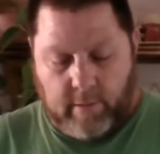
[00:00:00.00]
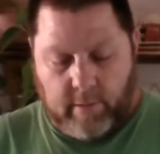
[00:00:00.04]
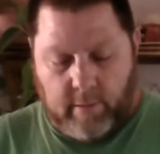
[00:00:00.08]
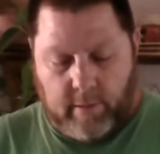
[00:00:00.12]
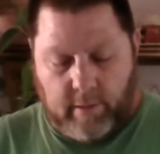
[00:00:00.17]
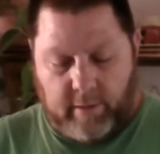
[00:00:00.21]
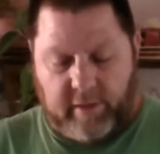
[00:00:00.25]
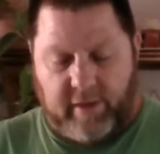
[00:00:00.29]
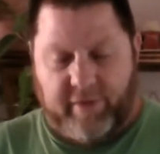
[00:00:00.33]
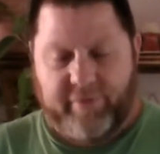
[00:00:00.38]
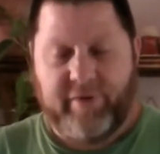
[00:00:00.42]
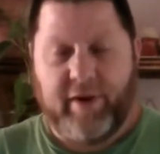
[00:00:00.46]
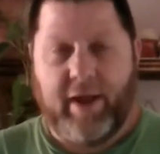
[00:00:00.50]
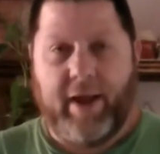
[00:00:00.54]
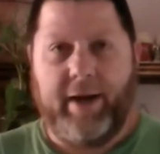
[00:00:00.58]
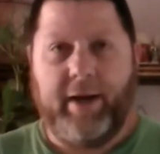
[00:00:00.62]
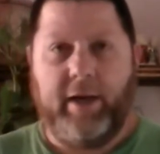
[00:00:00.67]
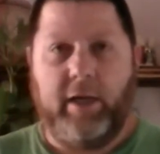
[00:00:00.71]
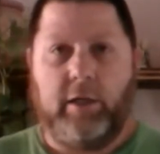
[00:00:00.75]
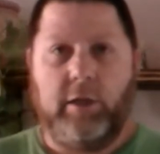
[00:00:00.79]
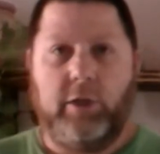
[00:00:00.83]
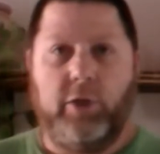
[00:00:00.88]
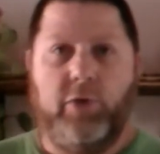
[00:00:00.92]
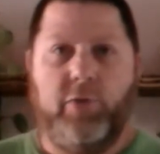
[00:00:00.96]
It does not
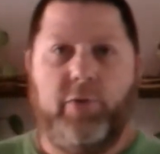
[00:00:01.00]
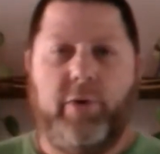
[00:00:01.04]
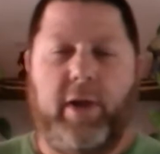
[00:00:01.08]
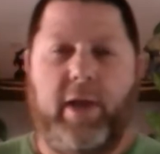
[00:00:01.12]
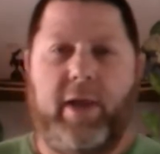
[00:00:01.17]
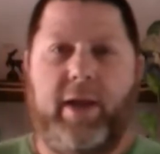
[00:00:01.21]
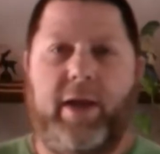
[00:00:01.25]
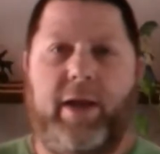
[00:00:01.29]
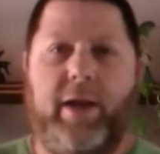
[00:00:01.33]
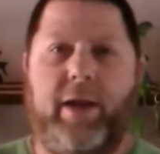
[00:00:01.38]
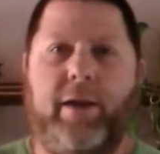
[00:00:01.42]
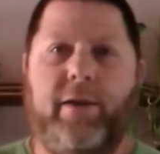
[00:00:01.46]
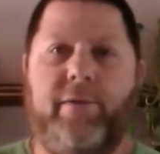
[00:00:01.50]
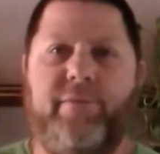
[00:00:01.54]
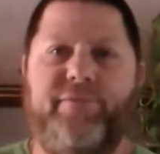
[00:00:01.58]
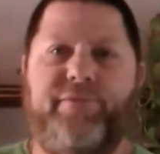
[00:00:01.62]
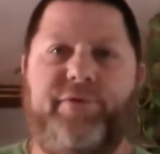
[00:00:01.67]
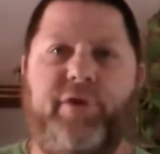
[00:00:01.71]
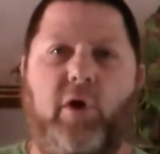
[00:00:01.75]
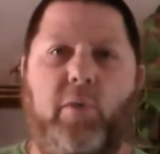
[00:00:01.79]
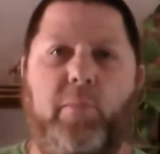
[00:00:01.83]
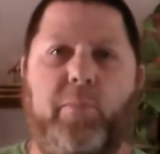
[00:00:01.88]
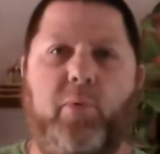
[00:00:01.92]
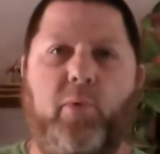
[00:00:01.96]
include any
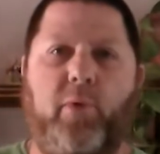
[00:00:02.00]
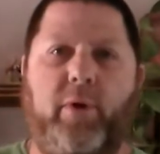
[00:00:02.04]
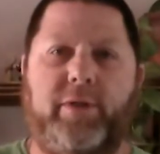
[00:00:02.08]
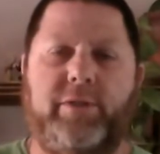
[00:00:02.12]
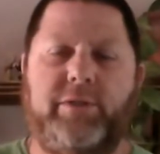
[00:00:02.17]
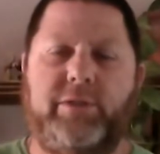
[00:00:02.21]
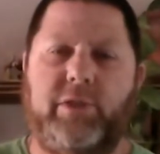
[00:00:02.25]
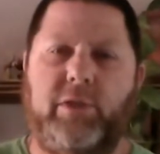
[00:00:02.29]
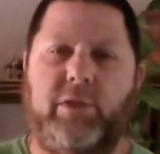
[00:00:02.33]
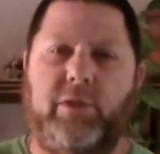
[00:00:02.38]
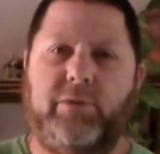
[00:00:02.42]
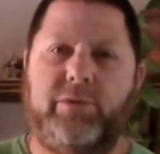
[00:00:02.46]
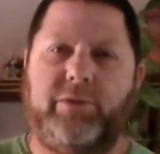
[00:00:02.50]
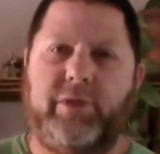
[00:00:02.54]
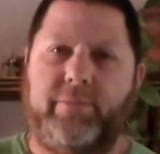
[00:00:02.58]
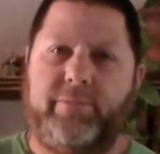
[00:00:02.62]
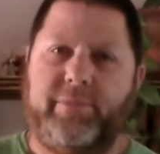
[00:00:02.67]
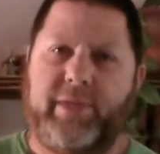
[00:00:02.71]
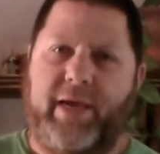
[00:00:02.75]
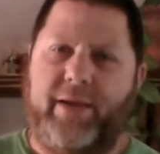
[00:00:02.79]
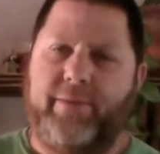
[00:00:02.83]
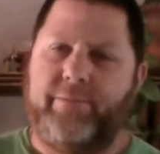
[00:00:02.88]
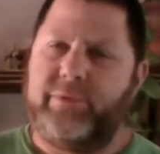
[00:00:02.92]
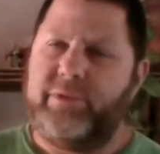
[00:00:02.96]
field points, so
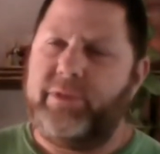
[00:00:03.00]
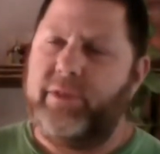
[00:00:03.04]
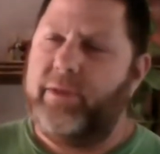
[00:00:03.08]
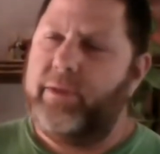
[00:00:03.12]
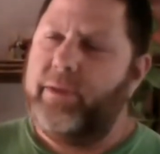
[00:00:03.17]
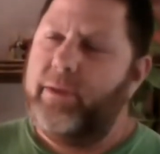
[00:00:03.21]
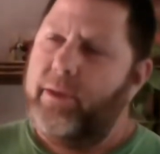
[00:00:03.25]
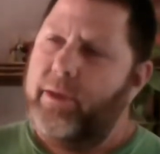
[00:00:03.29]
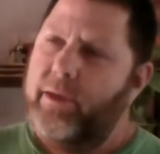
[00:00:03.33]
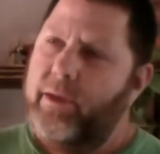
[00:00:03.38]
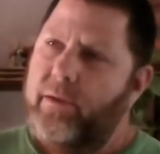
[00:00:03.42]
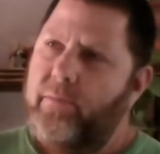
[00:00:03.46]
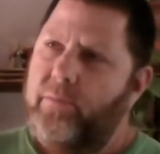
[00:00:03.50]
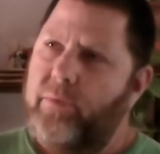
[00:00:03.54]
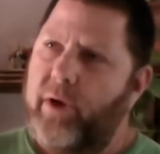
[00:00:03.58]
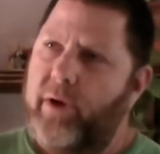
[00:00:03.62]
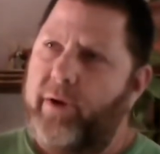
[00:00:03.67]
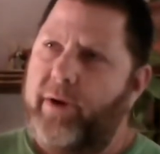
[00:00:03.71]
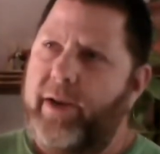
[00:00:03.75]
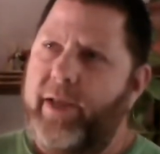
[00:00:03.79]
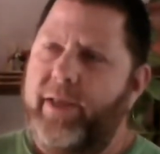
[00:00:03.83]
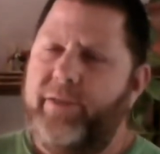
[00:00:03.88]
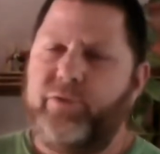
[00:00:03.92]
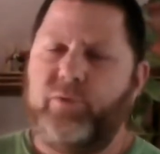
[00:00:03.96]
sometimes the
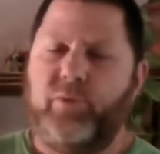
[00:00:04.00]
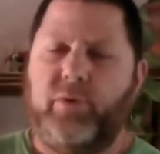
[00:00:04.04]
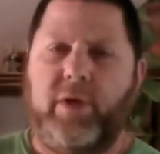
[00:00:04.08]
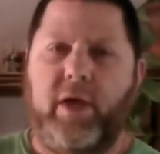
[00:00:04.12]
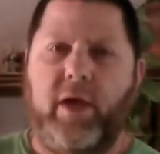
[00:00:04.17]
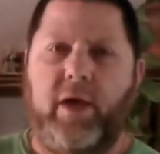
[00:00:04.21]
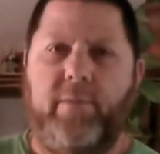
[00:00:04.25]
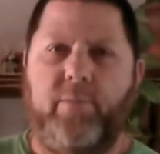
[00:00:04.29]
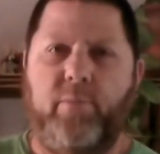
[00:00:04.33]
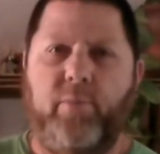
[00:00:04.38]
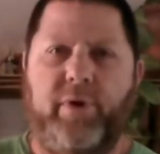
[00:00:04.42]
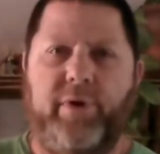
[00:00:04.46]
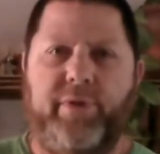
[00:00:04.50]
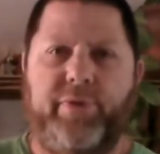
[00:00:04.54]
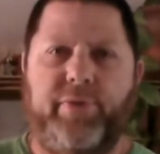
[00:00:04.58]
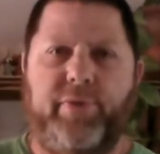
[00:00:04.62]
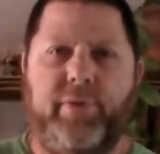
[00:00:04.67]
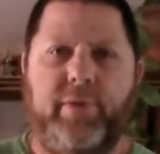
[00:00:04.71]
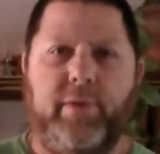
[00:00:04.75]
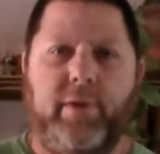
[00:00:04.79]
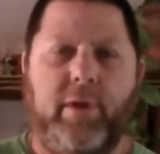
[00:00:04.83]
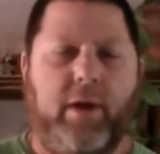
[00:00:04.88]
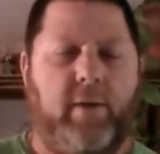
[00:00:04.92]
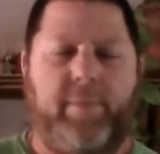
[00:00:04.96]
broadheads will come with,
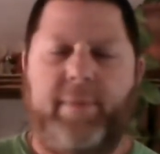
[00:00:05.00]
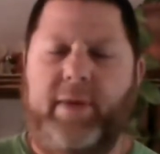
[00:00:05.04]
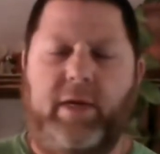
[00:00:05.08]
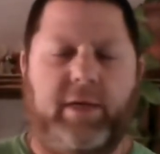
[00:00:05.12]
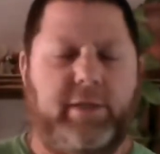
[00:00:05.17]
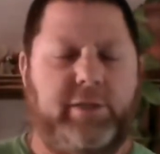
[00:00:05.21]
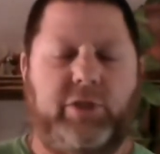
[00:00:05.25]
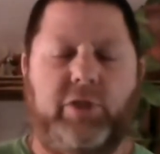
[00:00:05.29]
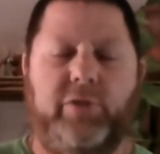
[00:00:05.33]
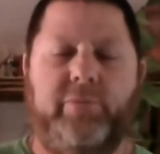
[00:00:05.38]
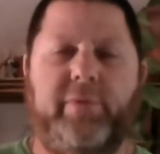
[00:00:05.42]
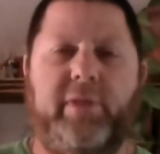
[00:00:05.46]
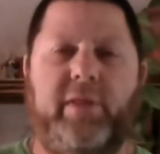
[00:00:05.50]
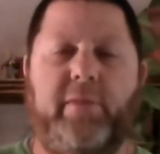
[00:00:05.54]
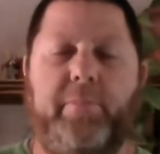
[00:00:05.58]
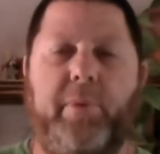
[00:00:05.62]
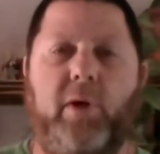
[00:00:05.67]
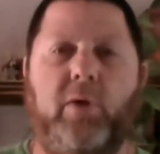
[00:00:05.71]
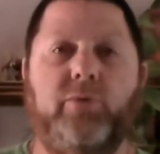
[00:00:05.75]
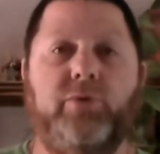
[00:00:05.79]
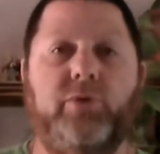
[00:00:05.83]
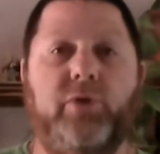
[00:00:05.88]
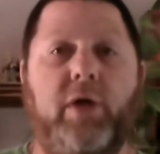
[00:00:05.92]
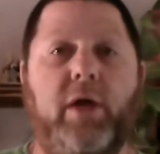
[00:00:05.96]
the
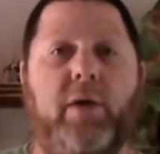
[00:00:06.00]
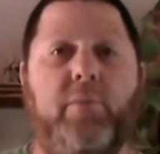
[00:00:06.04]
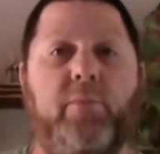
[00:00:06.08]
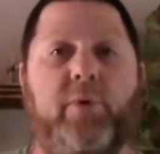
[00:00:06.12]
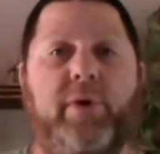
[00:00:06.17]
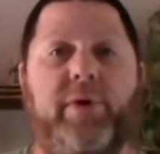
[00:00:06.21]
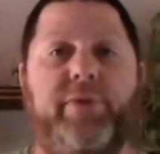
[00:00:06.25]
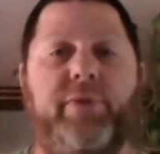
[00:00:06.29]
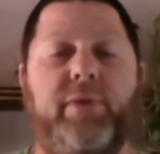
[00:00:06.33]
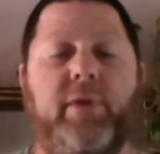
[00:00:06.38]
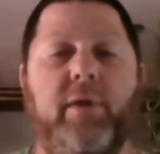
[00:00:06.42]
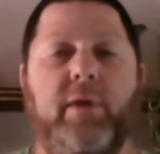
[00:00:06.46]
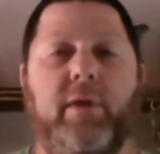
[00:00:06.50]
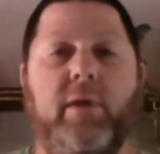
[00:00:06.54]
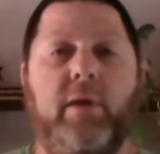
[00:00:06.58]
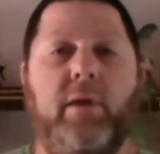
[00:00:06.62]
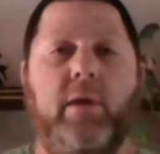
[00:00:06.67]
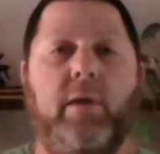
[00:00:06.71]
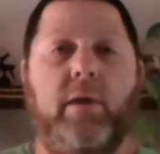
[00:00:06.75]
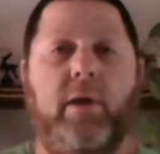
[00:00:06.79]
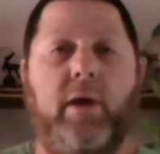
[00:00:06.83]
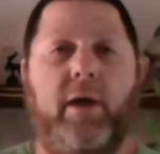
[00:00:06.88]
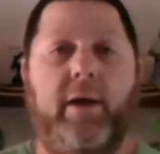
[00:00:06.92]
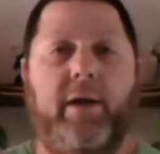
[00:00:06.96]
bolts will come with
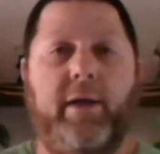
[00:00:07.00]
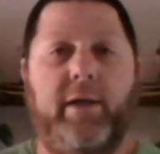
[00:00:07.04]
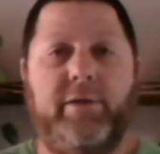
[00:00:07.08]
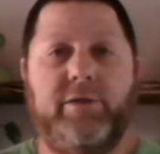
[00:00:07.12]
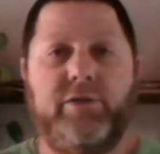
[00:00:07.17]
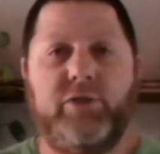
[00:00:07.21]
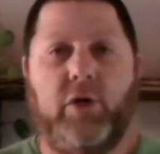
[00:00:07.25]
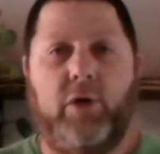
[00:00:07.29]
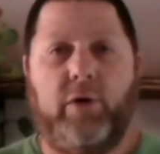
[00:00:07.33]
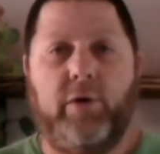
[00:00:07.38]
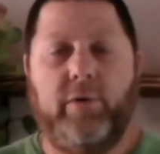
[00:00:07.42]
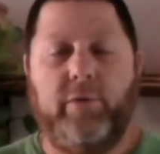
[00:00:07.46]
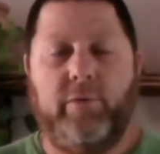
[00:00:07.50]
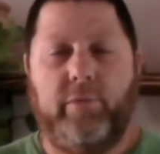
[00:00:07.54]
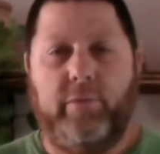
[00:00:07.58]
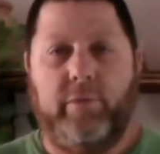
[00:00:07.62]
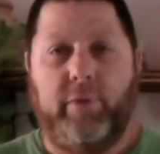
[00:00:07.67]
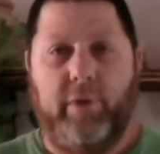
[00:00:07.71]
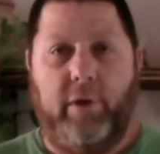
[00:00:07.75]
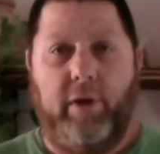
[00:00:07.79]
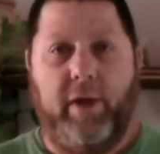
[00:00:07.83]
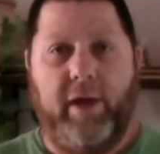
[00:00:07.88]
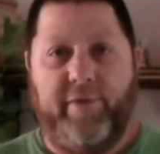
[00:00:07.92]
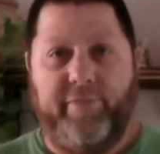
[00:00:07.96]

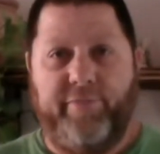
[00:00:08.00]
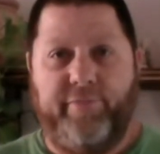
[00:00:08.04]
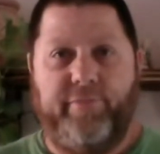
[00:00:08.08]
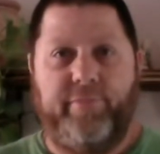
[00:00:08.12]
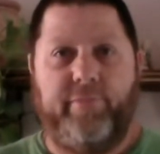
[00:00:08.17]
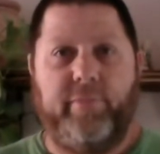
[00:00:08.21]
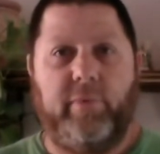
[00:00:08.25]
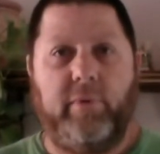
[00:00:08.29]
they'll have